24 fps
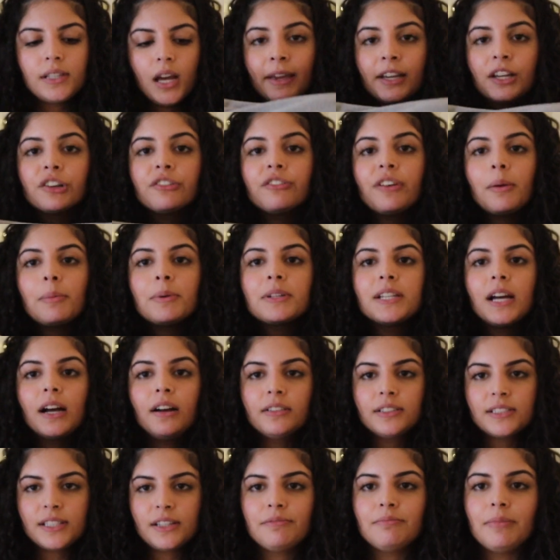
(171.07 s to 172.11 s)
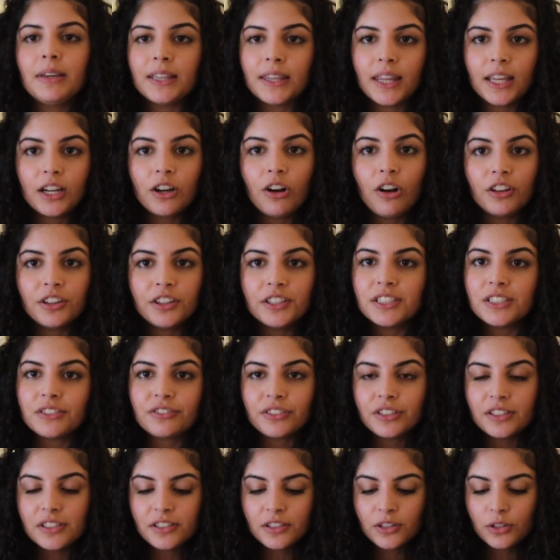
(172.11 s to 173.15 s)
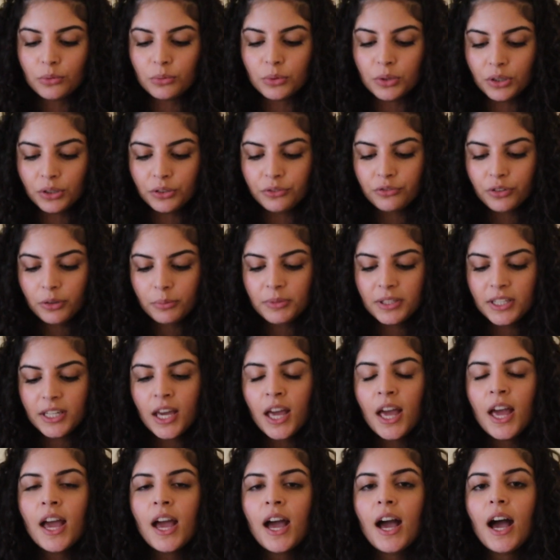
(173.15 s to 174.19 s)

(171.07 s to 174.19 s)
Microfiber towels have made like all the difference in the world for me.